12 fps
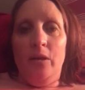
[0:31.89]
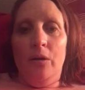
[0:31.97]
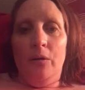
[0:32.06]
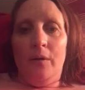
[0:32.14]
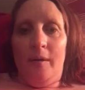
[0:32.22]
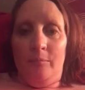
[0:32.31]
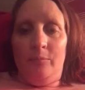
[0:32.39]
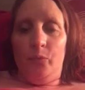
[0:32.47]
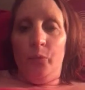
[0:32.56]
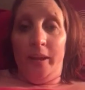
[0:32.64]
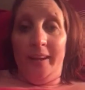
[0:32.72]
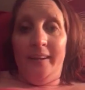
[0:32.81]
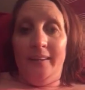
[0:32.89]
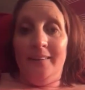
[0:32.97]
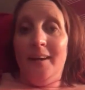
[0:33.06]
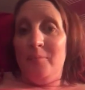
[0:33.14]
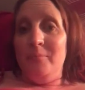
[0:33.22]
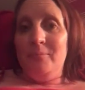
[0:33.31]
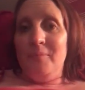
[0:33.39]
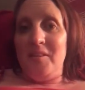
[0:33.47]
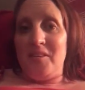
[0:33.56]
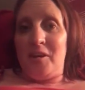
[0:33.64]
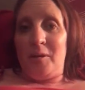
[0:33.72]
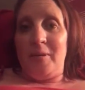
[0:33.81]
"No, I'm
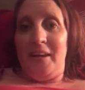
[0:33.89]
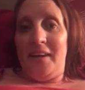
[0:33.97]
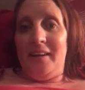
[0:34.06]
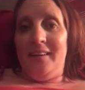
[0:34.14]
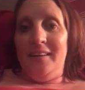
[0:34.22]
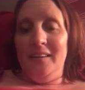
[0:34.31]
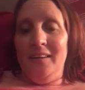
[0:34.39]
Miss Kirby here.